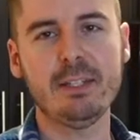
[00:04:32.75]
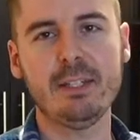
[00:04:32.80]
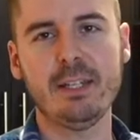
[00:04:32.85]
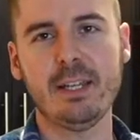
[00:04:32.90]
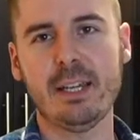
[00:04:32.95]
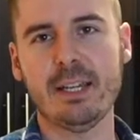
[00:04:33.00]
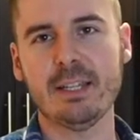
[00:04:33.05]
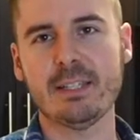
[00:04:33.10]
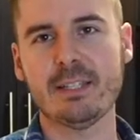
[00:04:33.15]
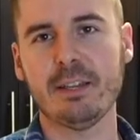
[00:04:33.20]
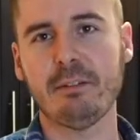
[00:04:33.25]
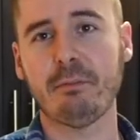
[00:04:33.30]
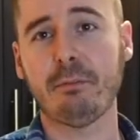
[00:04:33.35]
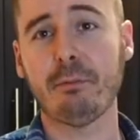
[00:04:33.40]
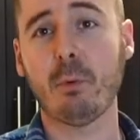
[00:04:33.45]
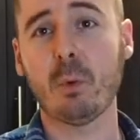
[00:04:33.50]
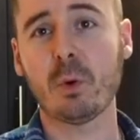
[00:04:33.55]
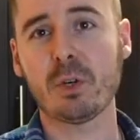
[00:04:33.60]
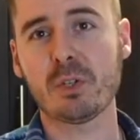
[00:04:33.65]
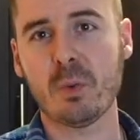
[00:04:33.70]
It's at
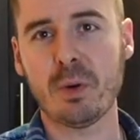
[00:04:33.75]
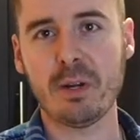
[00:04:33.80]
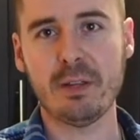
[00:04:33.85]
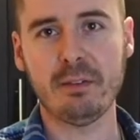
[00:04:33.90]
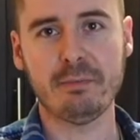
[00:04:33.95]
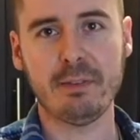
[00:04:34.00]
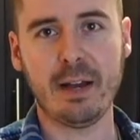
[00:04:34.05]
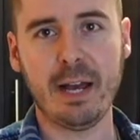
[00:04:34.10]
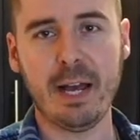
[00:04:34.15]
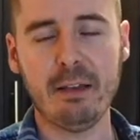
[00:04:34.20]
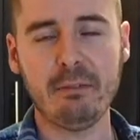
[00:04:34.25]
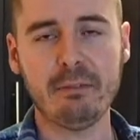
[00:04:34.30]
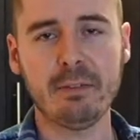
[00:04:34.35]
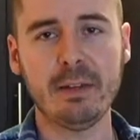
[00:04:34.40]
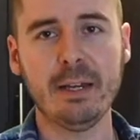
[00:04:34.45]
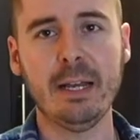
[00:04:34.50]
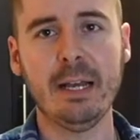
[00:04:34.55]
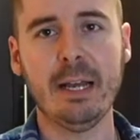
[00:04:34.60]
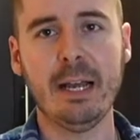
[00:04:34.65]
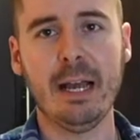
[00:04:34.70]
425.
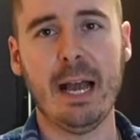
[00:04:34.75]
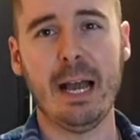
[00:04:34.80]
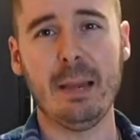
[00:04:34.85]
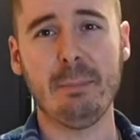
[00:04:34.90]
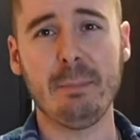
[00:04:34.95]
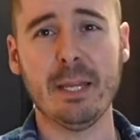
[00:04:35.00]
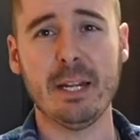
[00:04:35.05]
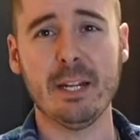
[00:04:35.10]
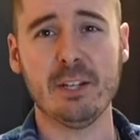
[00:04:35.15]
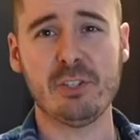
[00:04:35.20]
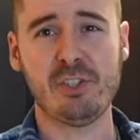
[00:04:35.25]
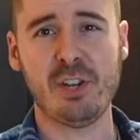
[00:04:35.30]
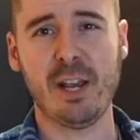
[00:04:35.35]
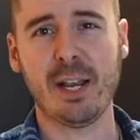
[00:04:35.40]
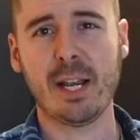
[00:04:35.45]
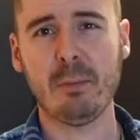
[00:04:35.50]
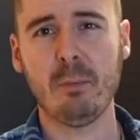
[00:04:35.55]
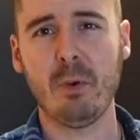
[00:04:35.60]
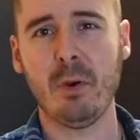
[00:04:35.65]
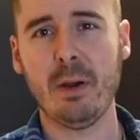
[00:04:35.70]
I'm going to check
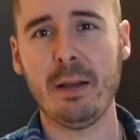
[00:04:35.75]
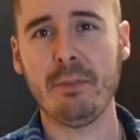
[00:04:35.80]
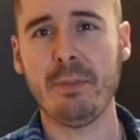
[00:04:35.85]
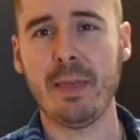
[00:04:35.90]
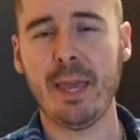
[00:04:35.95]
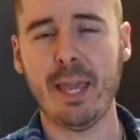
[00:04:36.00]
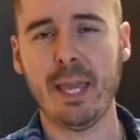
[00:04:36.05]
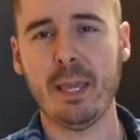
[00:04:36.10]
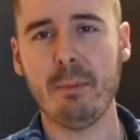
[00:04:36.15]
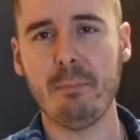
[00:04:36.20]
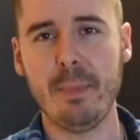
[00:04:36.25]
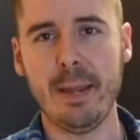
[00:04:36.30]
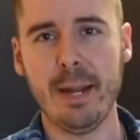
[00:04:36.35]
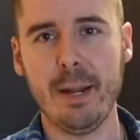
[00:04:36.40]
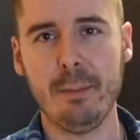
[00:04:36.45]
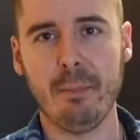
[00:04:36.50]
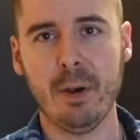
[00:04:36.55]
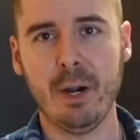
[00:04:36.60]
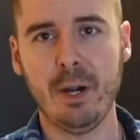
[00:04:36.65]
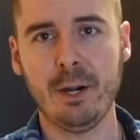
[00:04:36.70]
them around the 8-minute
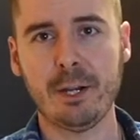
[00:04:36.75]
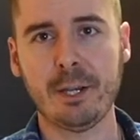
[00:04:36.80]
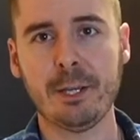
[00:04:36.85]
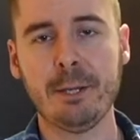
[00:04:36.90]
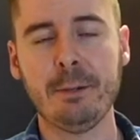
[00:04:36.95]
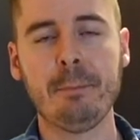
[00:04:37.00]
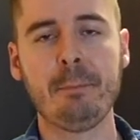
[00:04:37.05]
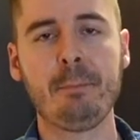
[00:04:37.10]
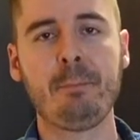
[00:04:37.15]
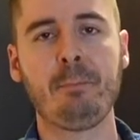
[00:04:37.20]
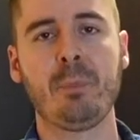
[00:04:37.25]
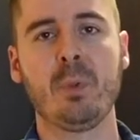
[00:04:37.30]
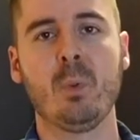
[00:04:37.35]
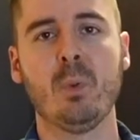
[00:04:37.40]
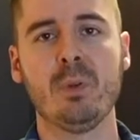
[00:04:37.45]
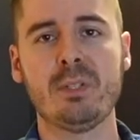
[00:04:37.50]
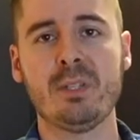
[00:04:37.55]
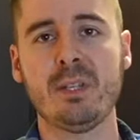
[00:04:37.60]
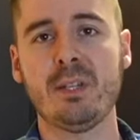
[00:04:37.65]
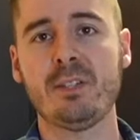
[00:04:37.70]
mark.
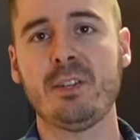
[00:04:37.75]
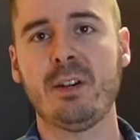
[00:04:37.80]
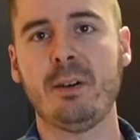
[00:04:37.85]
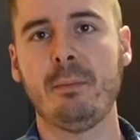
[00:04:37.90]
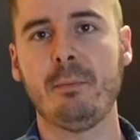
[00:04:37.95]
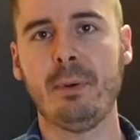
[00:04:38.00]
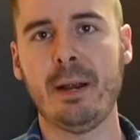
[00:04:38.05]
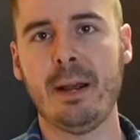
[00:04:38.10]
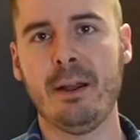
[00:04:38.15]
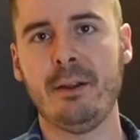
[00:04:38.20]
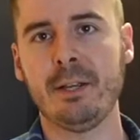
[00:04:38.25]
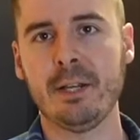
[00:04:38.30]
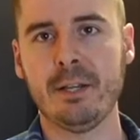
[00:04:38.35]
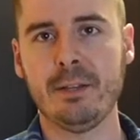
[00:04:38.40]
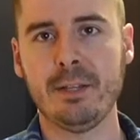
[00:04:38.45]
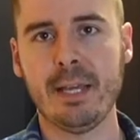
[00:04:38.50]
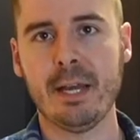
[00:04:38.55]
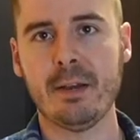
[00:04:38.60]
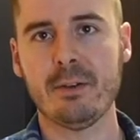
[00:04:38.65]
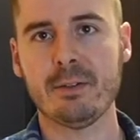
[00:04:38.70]
Once they start browning on the
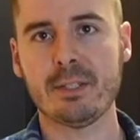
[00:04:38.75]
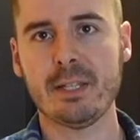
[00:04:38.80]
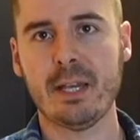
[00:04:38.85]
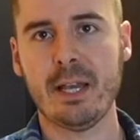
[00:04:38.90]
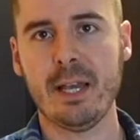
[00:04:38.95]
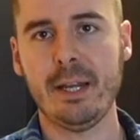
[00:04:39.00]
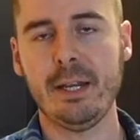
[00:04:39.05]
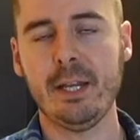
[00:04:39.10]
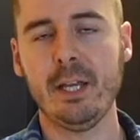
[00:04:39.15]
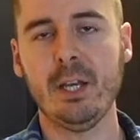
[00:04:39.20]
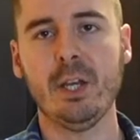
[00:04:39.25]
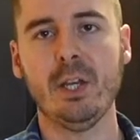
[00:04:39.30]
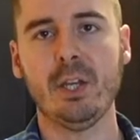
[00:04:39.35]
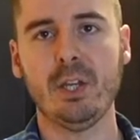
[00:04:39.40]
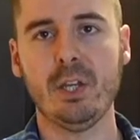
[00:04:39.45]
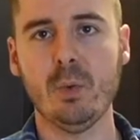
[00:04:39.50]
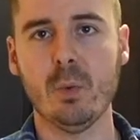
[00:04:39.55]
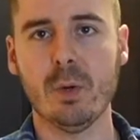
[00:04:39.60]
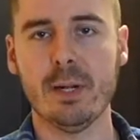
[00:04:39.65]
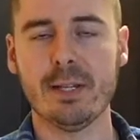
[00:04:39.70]
outside, you
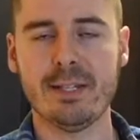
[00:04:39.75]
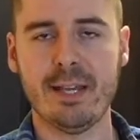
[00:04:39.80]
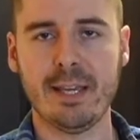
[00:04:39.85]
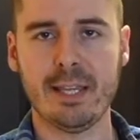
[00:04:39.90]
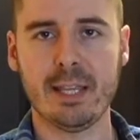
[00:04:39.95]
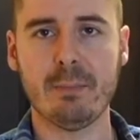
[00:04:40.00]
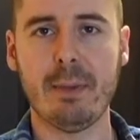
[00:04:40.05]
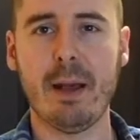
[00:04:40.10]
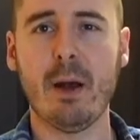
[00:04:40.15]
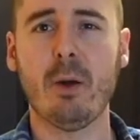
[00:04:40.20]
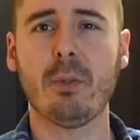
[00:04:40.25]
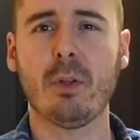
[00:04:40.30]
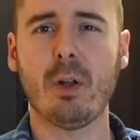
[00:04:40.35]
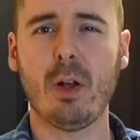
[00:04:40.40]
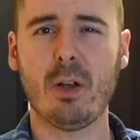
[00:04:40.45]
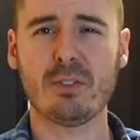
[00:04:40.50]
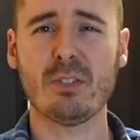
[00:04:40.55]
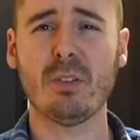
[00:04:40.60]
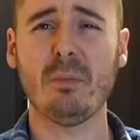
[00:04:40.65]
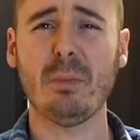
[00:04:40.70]
want to take them out. They'll
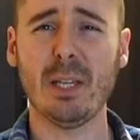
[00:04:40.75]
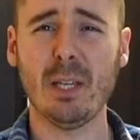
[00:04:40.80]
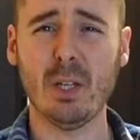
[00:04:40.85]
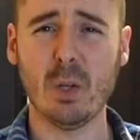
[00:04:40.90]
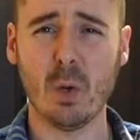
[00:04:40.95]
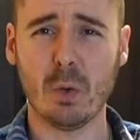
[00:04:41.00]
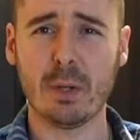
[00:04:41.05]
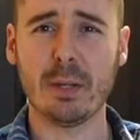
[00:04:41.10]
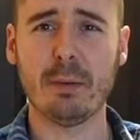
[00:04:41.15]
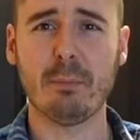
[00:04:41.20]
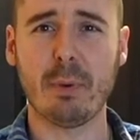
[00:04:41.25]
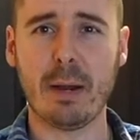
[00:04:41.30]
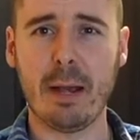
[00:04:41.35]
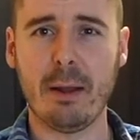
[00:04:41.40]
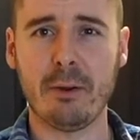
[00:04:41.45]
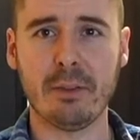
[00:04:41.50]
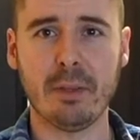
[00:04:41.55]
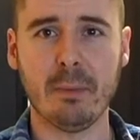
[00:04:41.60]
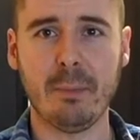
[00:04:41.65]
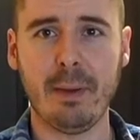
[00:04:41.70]
also be golden brown on
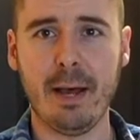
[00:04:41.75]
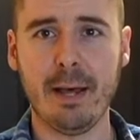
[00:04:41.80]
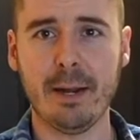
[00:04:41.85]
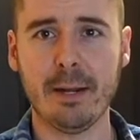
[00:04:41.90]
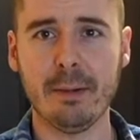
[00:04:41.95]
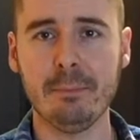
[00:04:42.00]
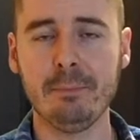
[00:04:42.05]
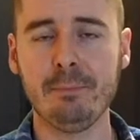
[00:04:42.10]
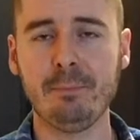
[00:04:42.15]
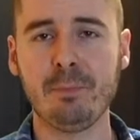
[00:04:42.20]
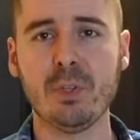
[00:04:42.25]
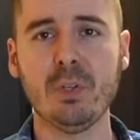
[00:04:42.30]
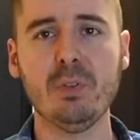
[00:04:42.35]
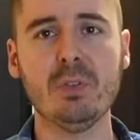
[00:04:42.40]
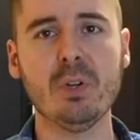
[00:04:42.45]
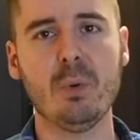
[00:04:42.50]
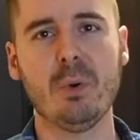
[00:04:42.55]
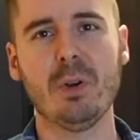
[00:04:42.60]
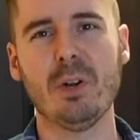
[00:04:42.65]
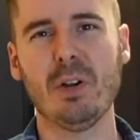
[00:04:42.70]
the bottom. You don't
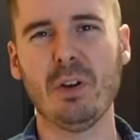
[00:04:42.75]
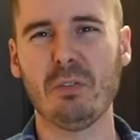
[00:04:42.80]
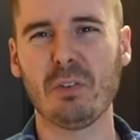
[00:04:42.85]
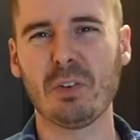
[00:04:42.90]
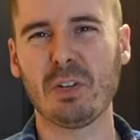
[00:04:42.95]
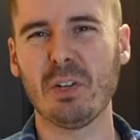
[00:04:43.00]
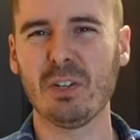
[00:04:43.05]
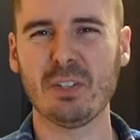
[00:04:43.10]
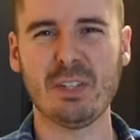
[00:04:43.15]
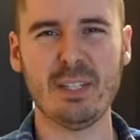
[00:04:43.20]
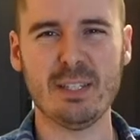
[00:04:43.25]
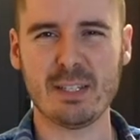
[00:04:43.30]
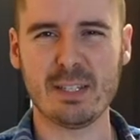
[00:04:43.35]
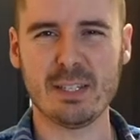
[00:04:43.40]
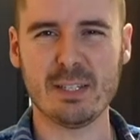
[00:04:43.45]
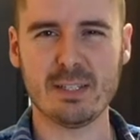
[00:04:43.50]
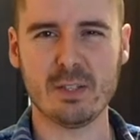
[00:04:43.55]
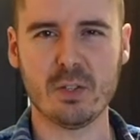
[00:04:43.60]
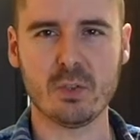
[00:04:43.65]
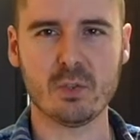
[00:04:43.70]
want to overcook these because
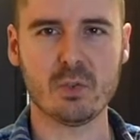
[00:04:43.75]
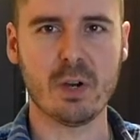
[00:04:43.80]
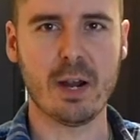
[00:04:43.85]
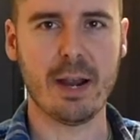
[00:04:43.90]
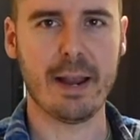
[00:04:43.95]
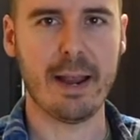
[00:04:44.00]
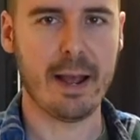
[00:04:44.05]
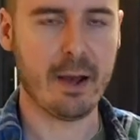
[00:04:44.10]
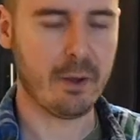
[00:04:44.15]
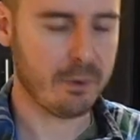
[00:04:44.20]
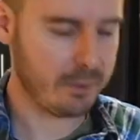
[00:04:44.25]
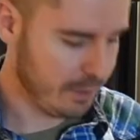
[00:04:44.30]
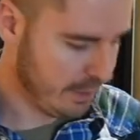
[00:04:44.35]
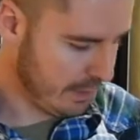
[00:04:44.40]
they'll dry out.